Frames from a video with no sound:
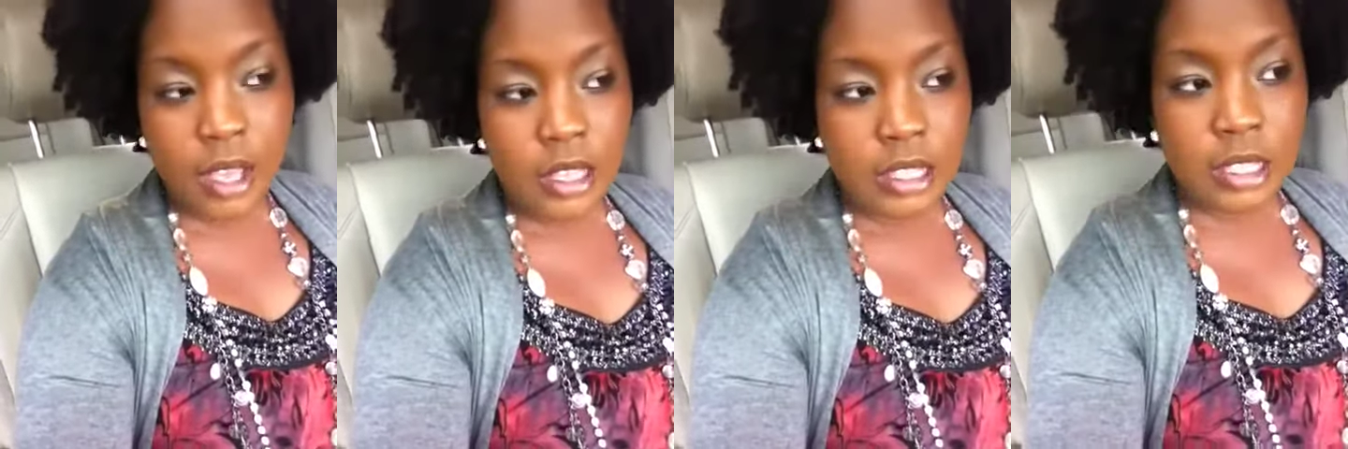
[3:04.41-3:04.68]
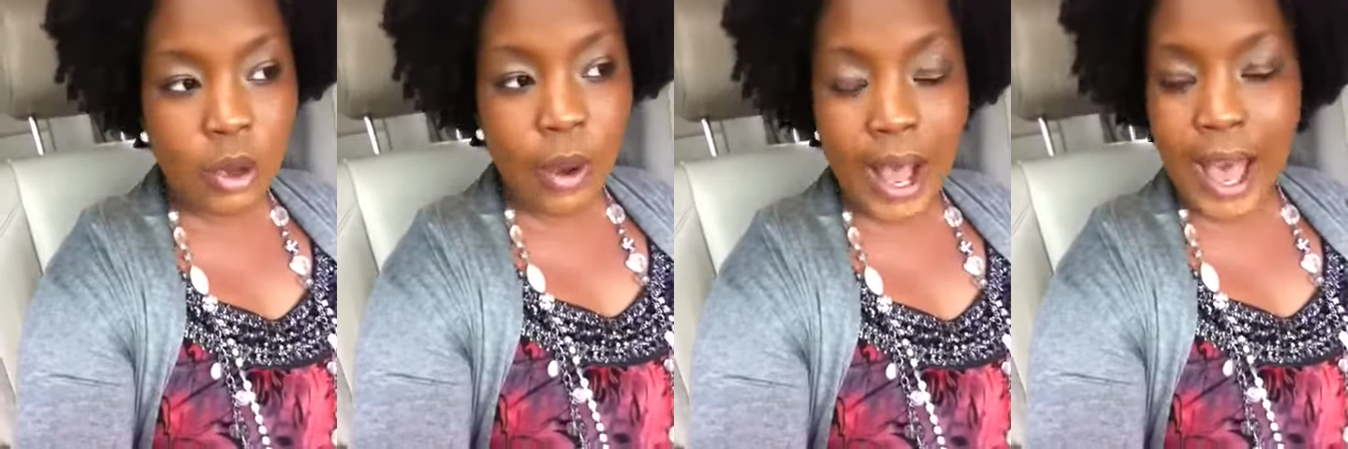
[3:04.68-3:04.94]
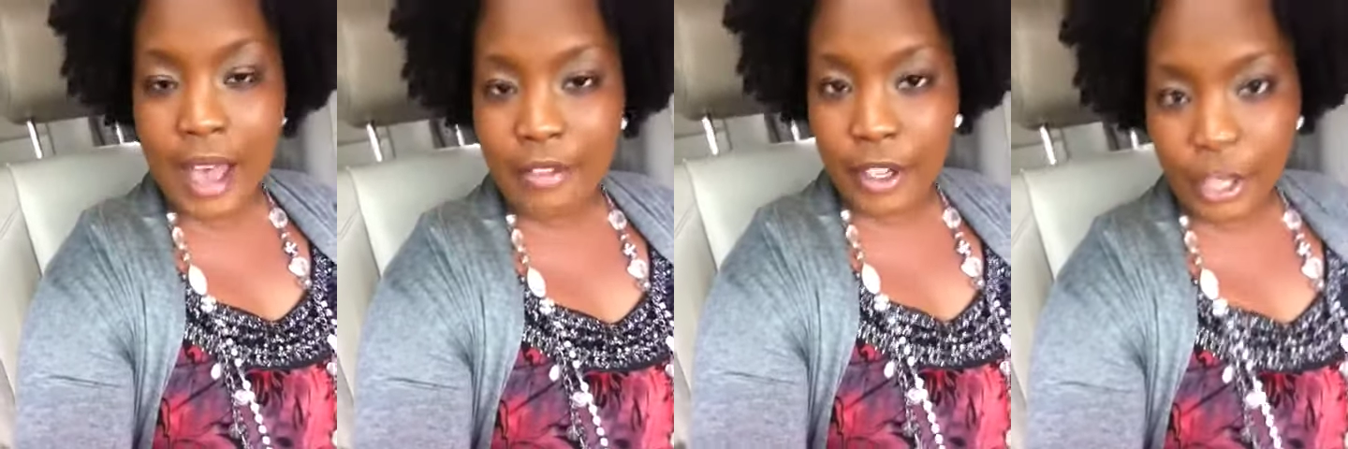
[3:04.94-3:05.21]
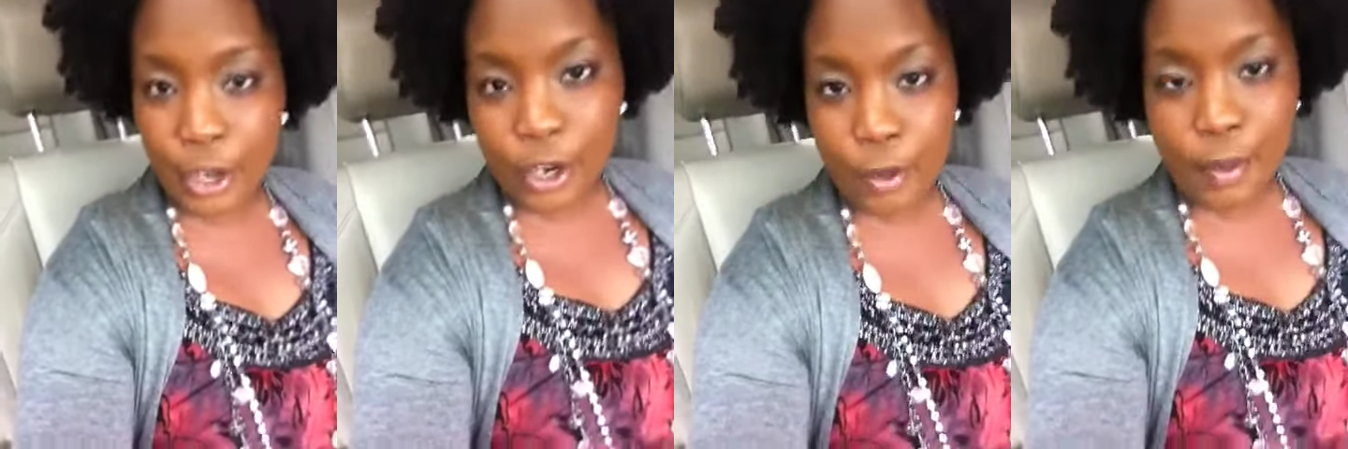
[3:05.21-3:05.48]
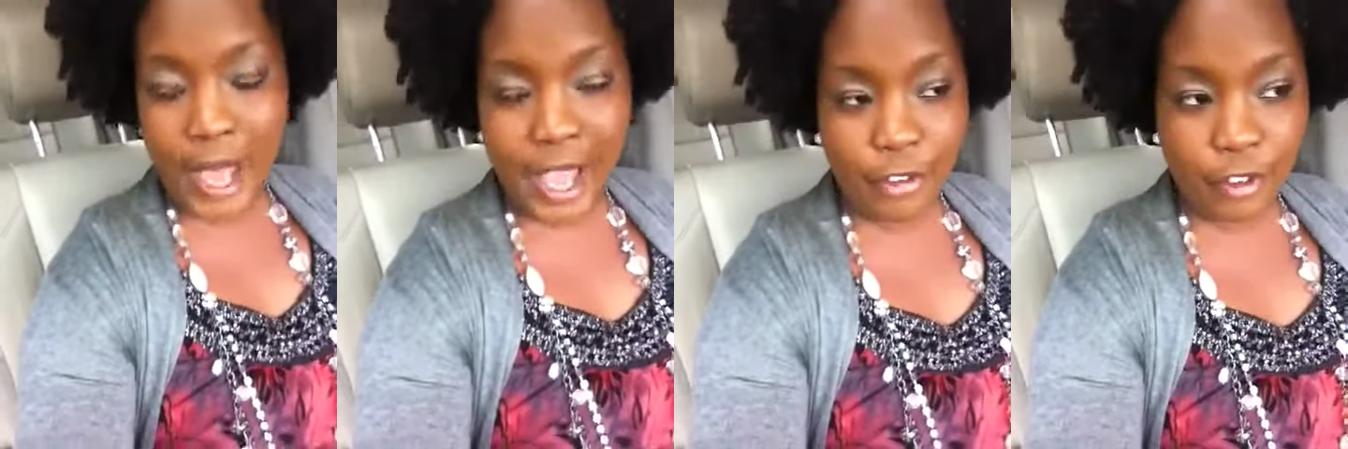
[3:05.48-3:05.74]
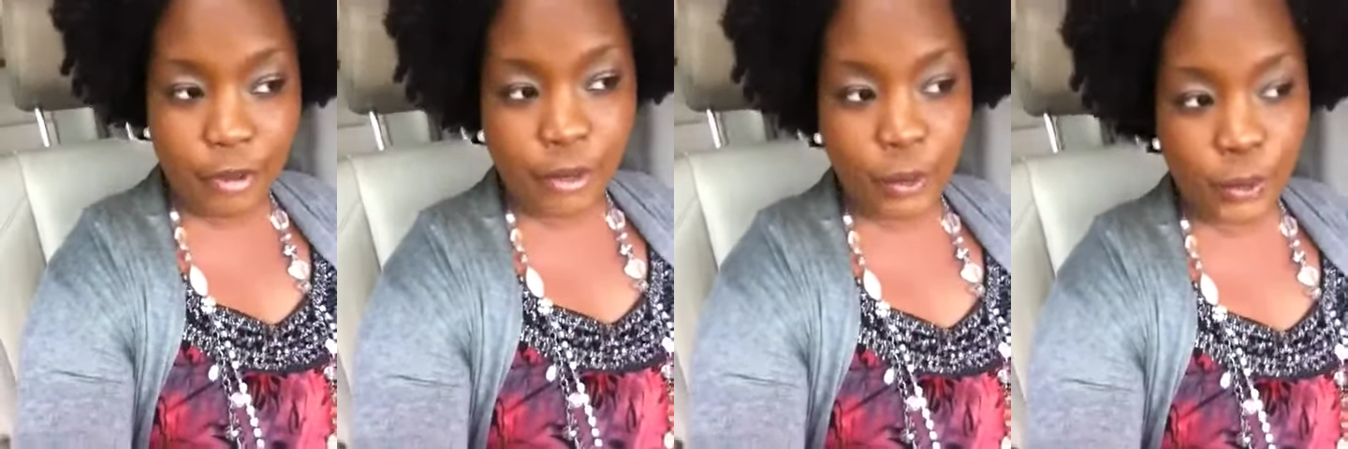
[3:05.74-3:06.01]
so I haven't heard back
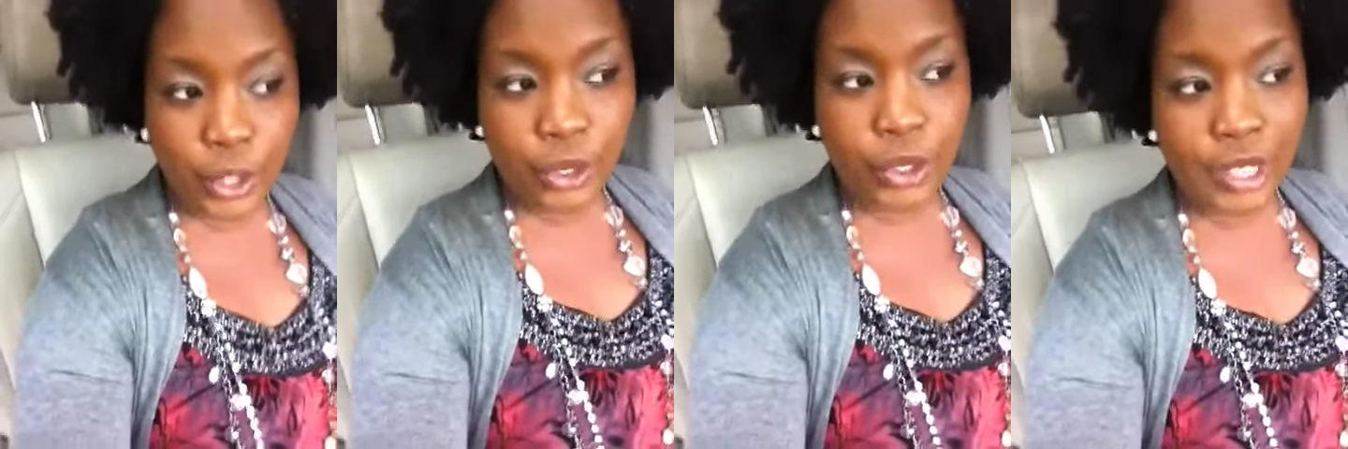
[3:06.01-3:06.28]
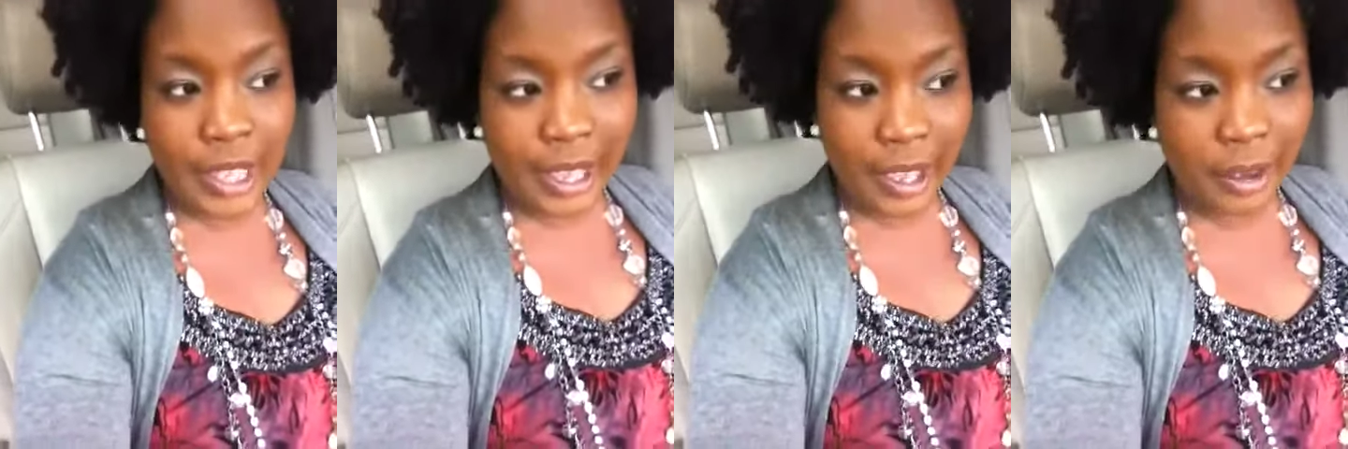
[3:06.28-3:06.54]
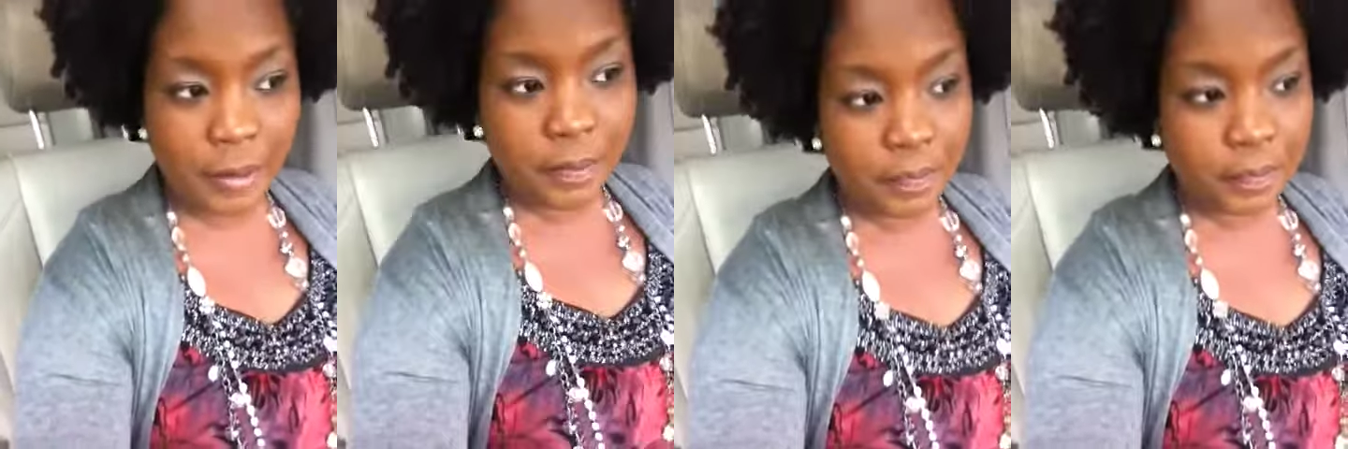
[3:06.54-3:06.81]
from the winner yet